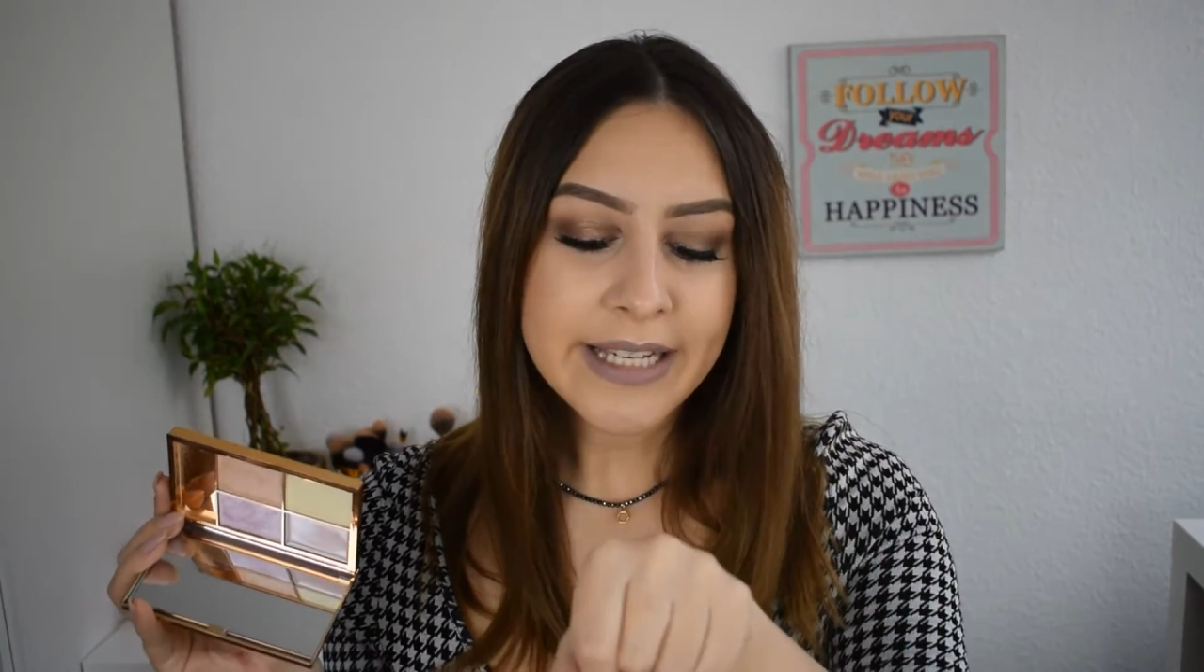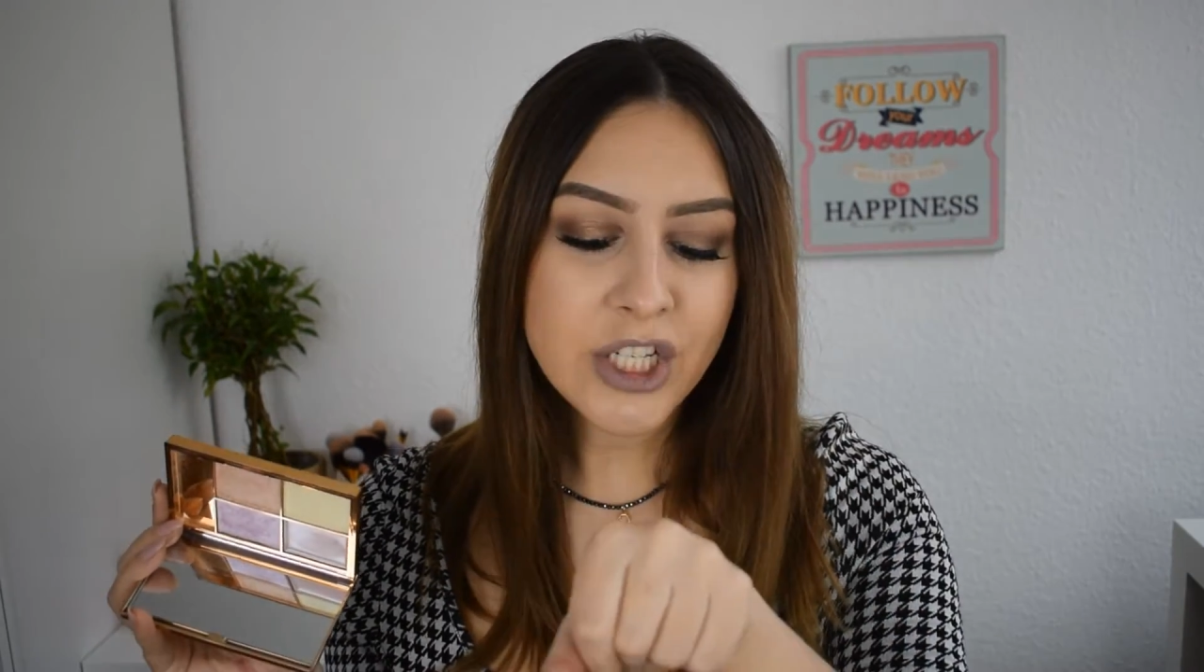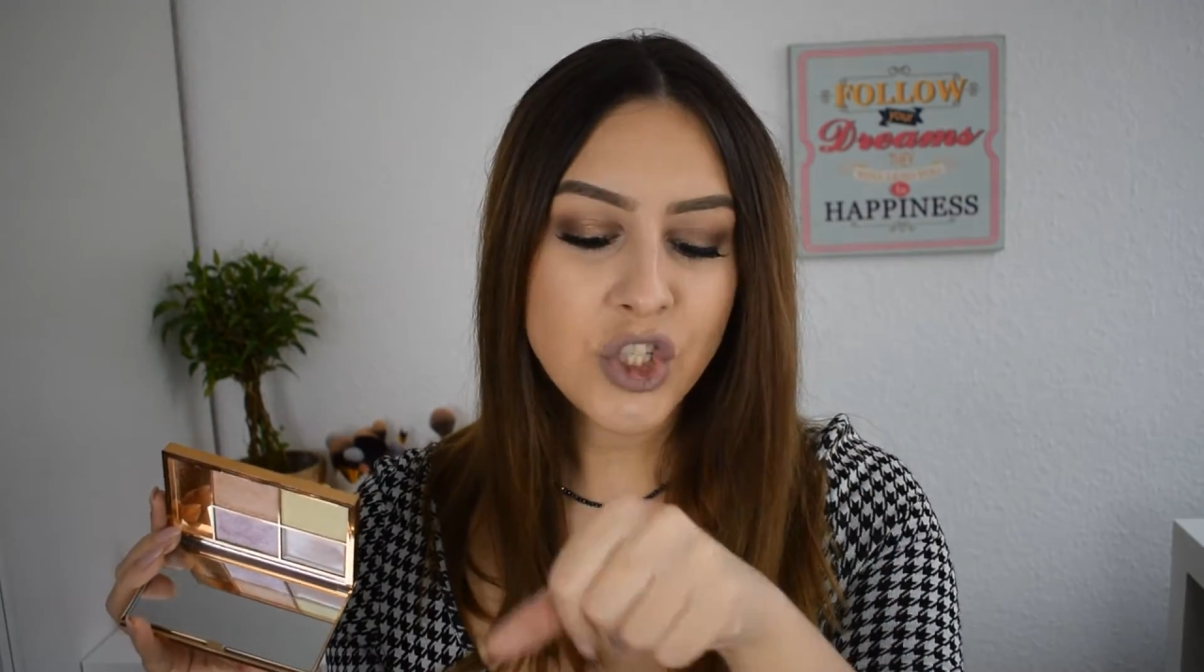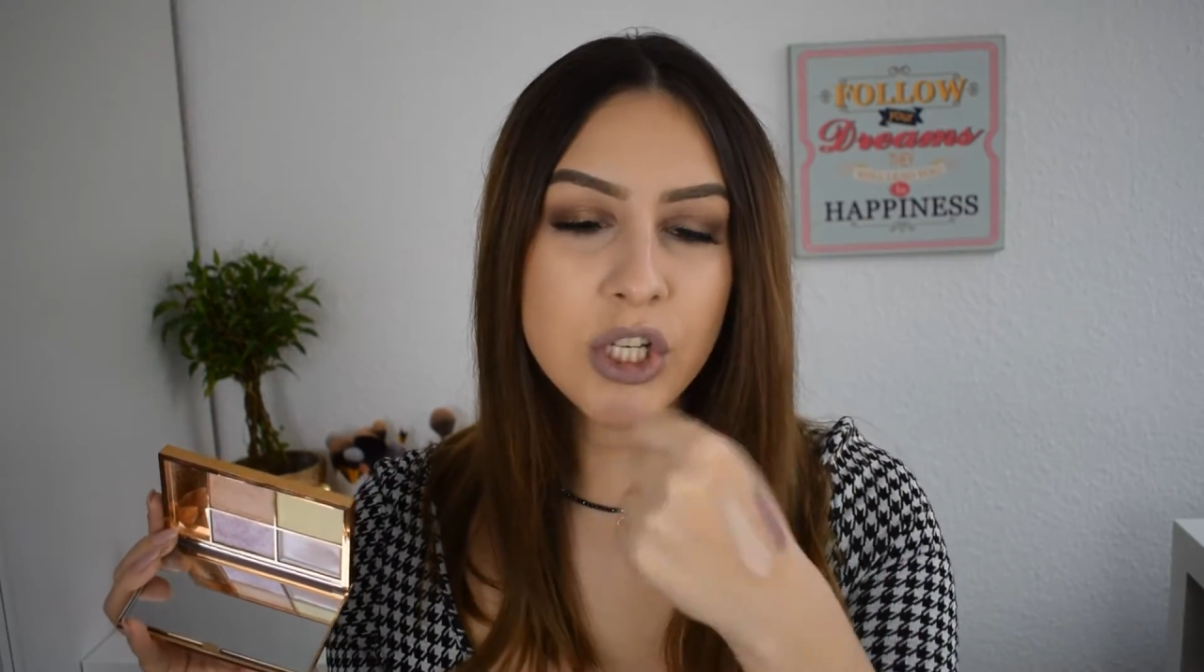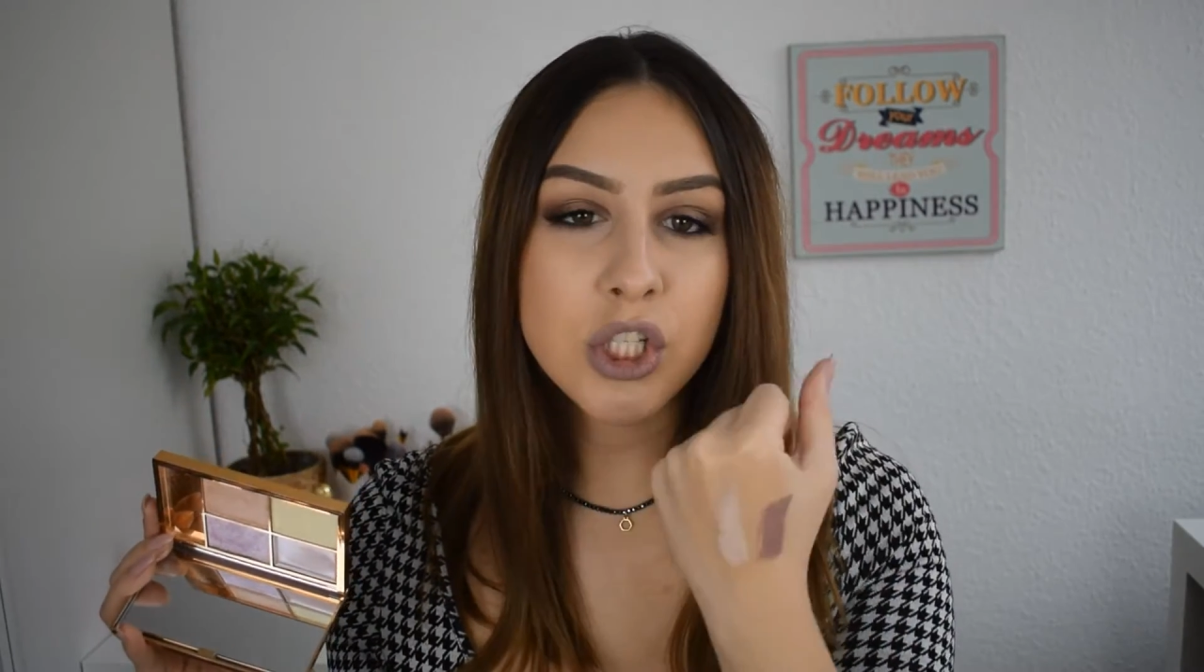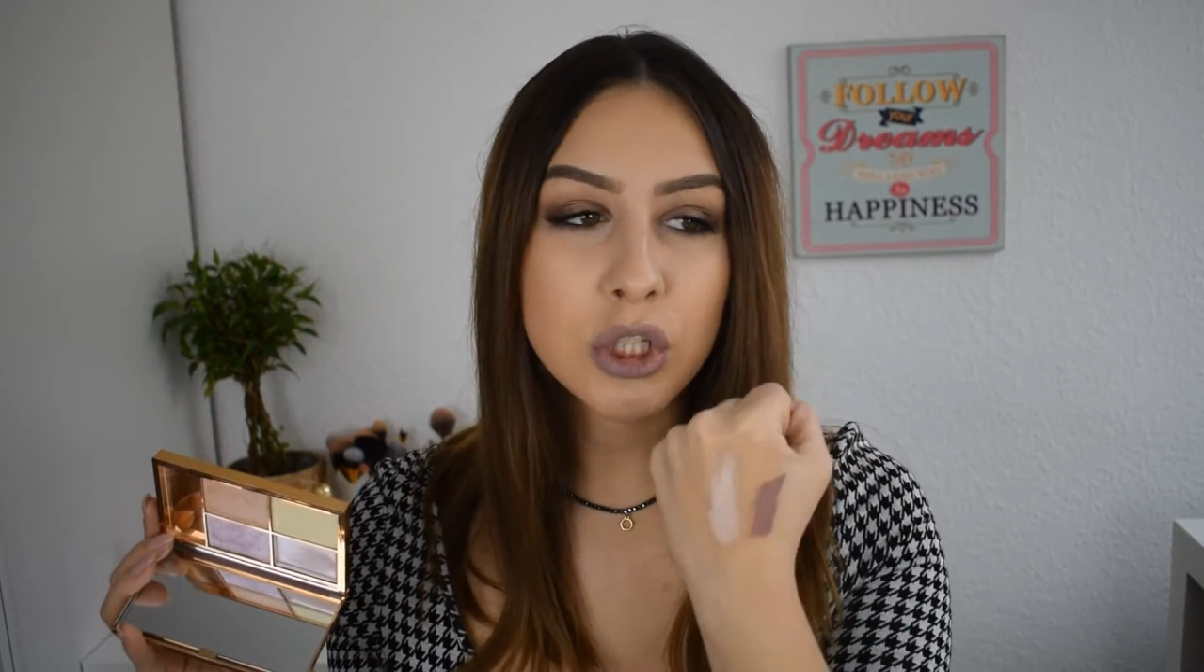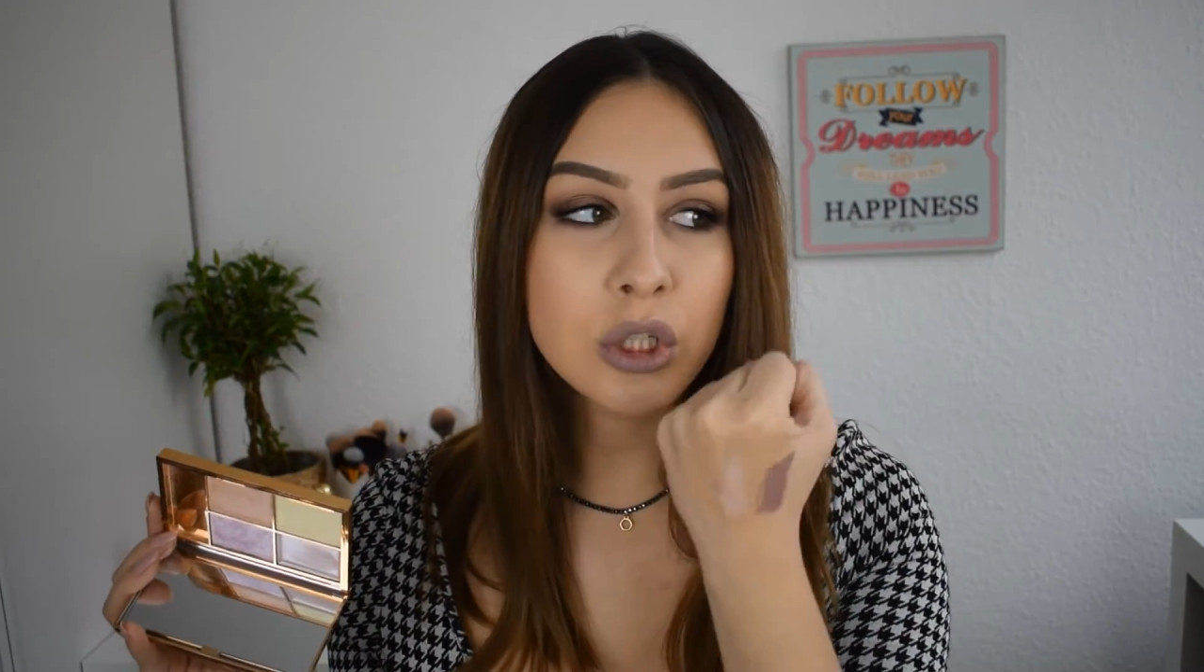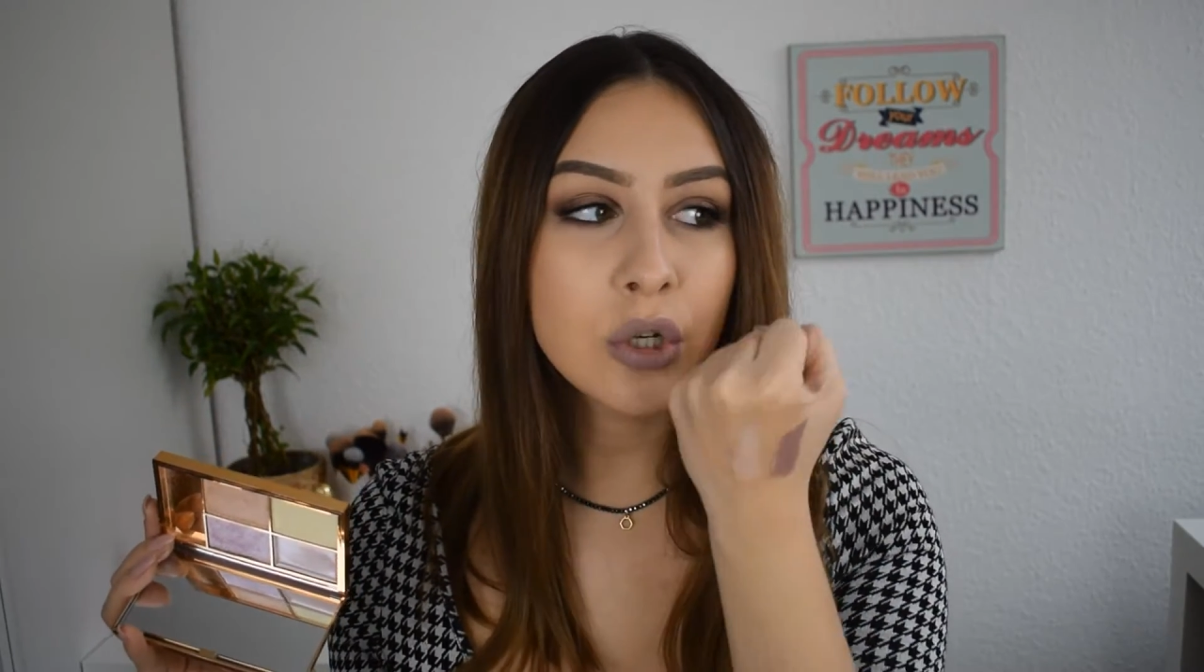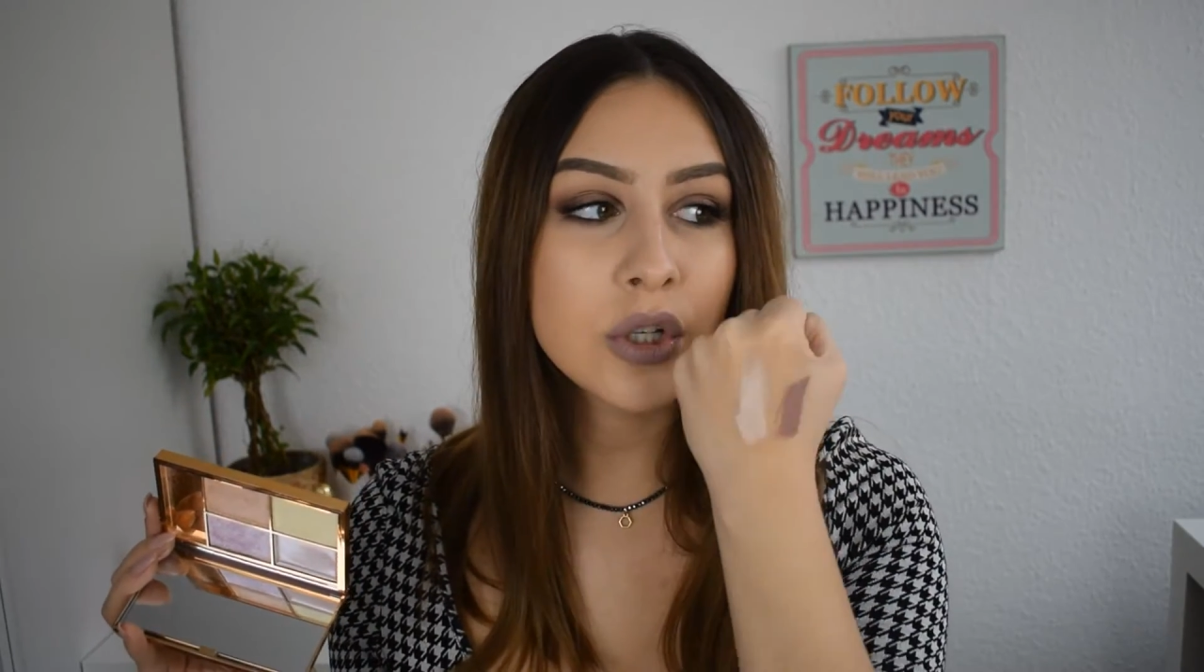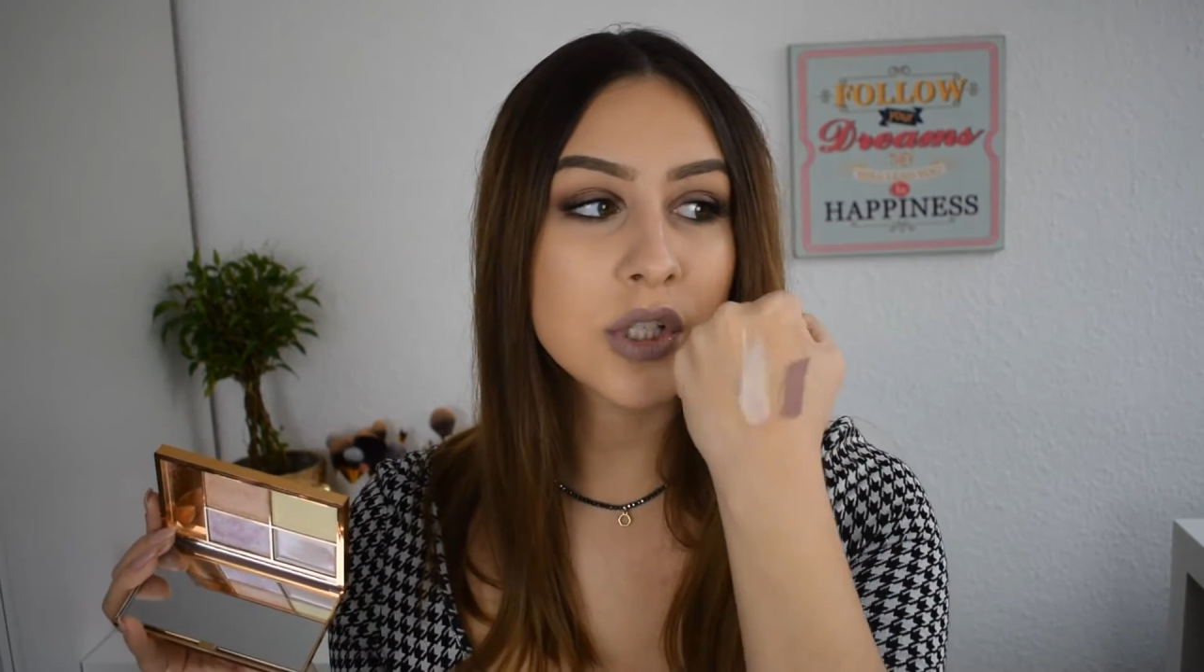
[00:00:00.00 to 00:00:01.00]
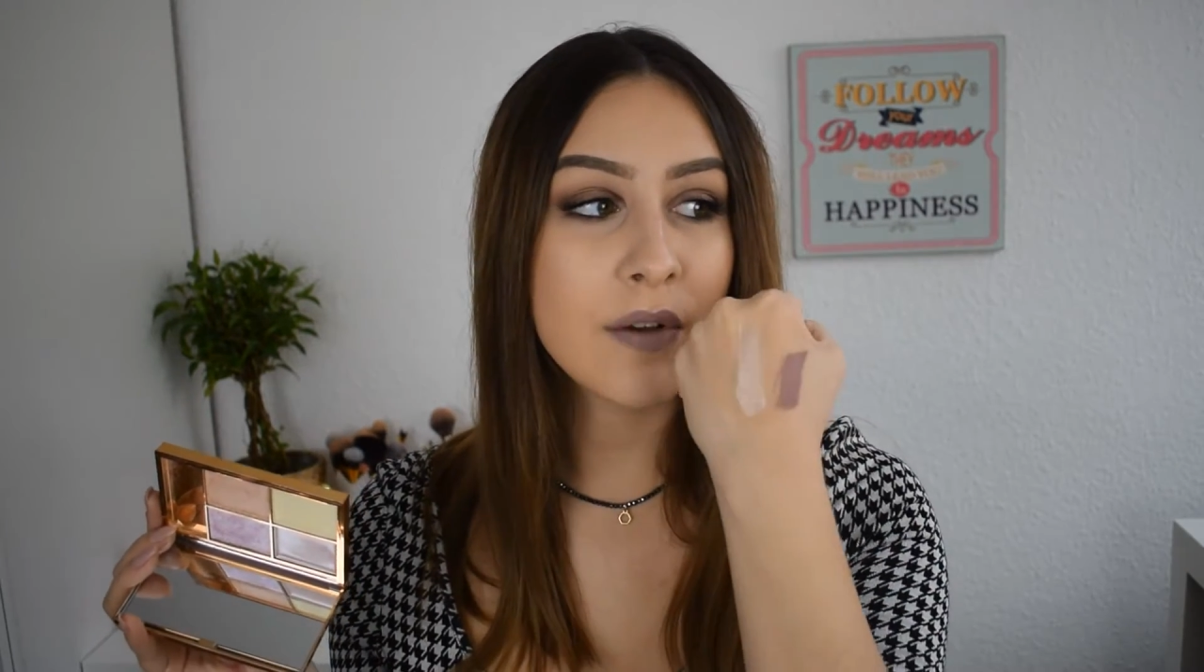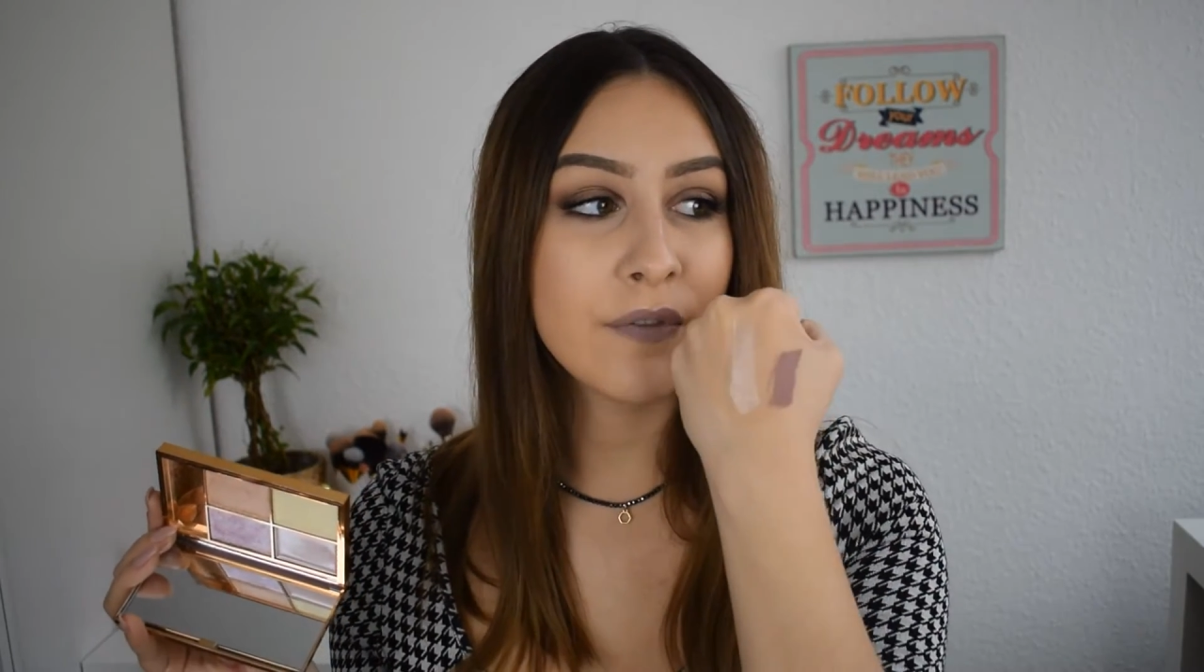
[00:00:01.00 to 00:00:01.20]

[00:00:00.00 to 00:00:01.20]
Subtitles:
it just looks